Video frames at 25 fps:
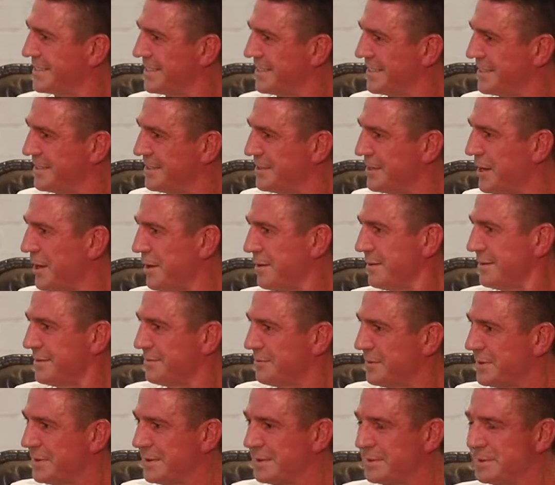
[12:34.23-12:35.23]
and
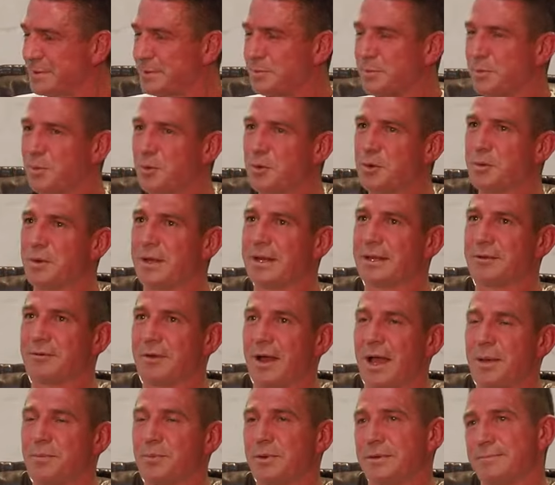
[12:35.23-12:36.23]
would have been
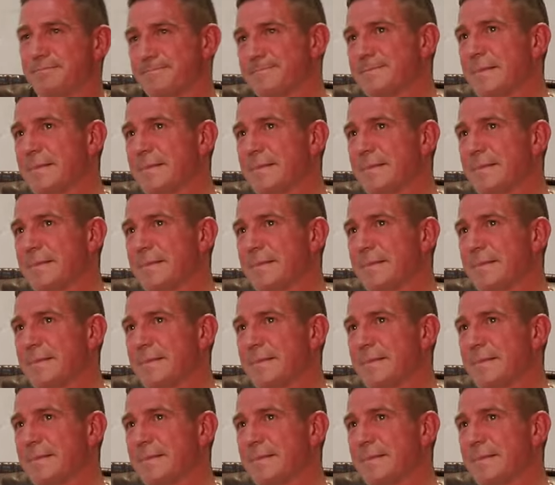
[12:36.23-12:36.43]
great. But